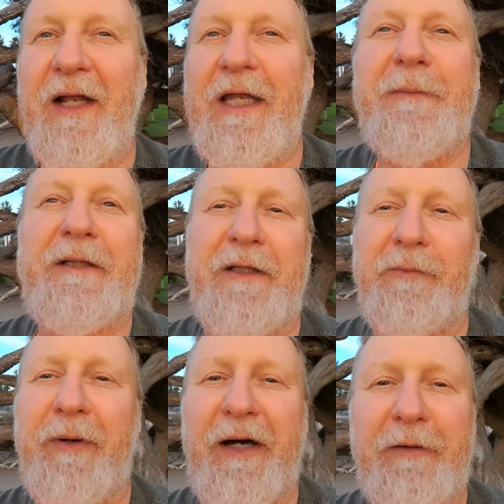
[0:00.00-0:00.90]

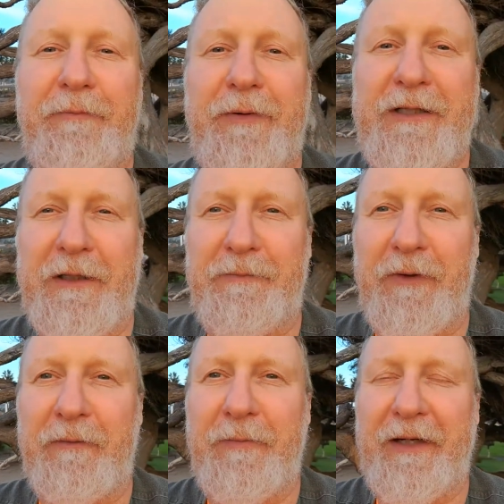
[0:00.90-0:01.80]
limited by the
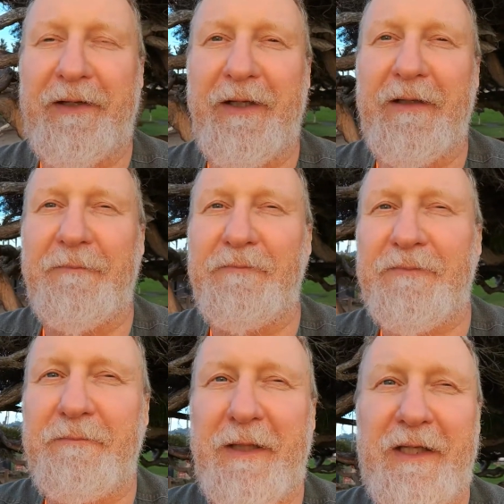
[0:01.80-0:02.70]
principle, by the,
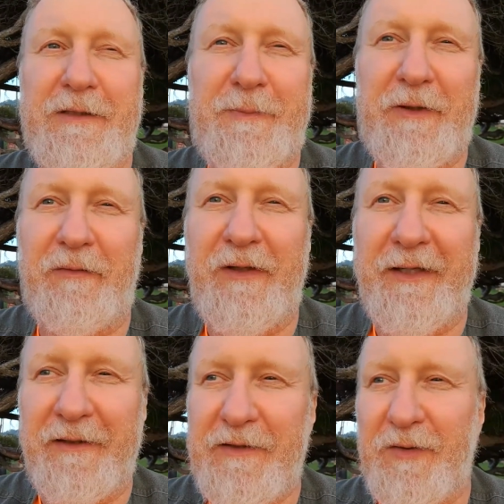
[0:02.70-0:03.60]
by the speed of
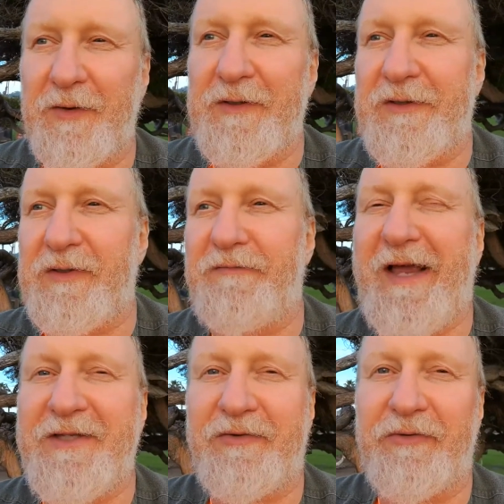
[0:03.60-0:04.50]
light. So it's
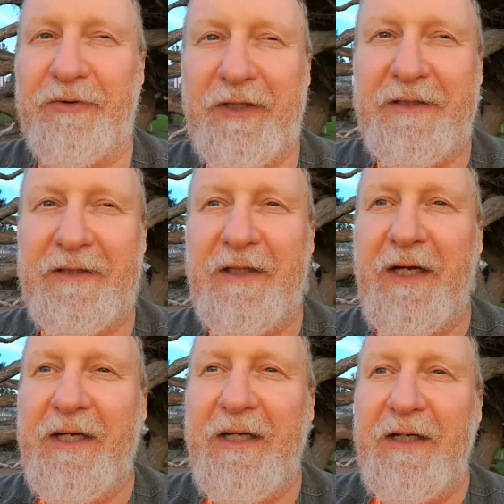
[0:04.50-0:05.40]
faster, that's
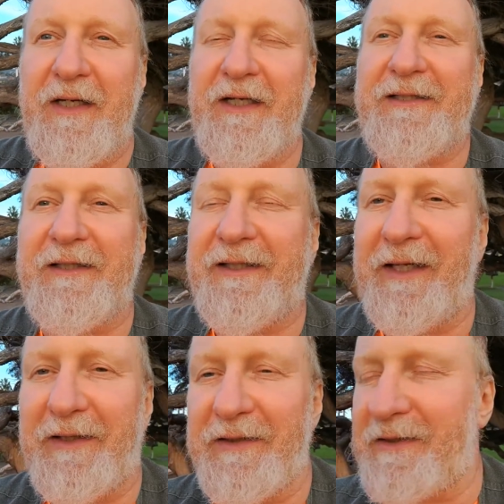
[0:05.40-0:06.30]

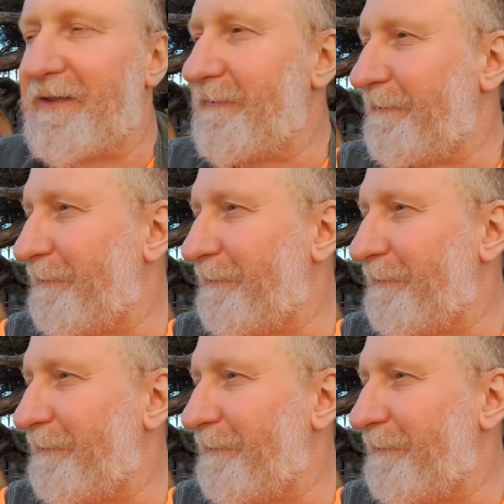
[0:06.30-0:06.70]
instantaneous.